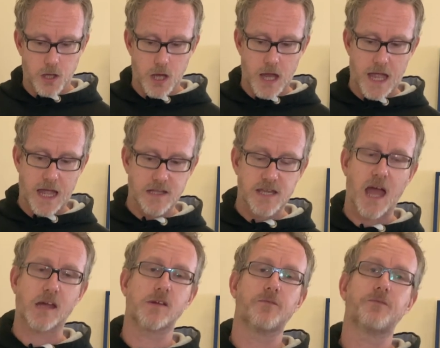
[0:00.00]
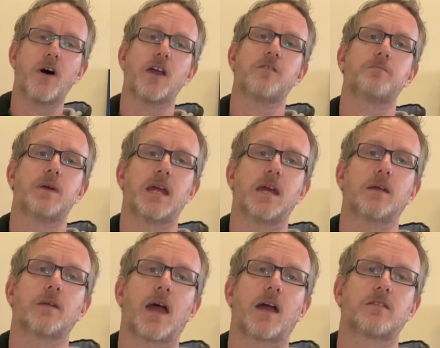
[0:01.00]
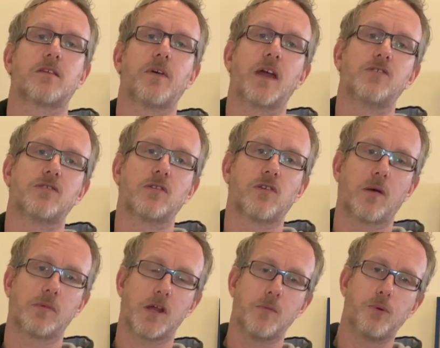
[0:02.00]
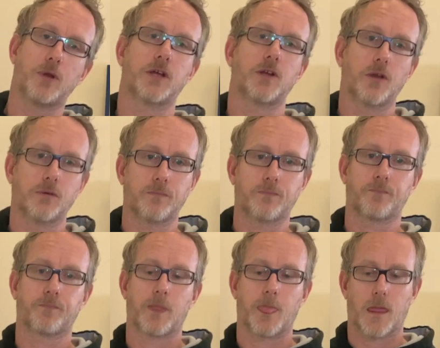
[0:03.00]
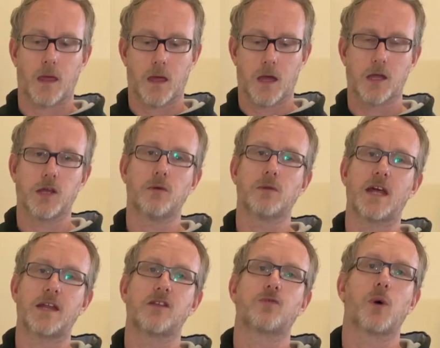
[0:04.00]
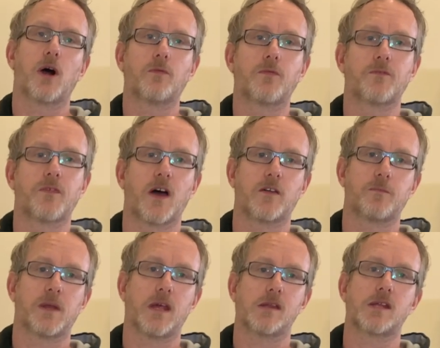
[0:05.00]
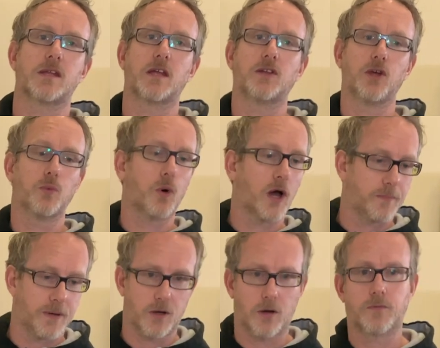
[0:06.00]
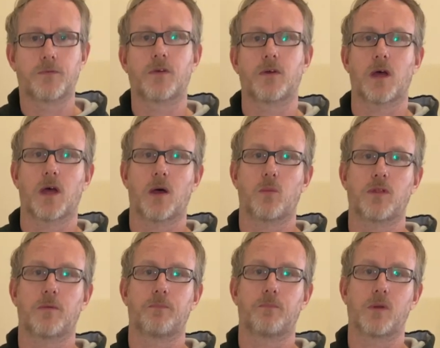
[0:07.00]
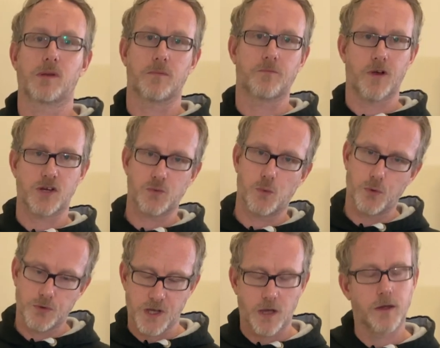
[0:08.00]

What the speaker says: It has a 5-minute activation time, so you put it on, you let it dwell for 5 minutes, and then you wipe it off with some fresh water,